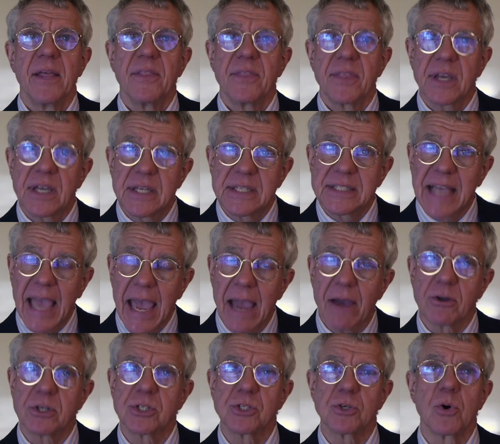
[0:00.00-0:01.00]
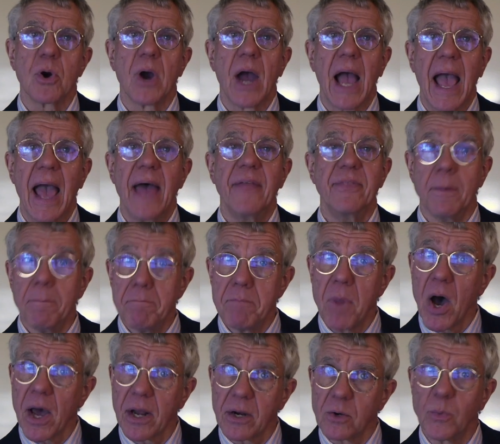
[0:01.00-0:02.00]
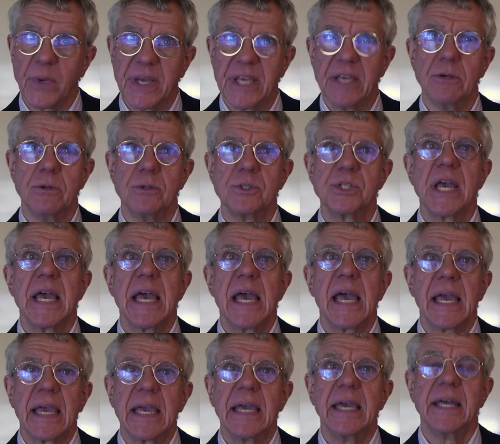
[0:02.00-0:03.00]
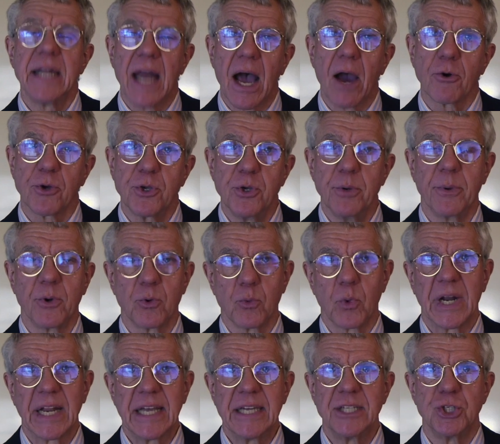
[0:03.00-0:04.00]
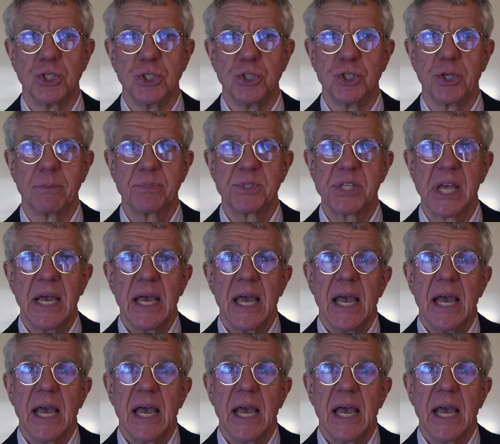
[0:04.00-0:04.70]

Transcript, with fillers: the character and the model we use in our human relationships.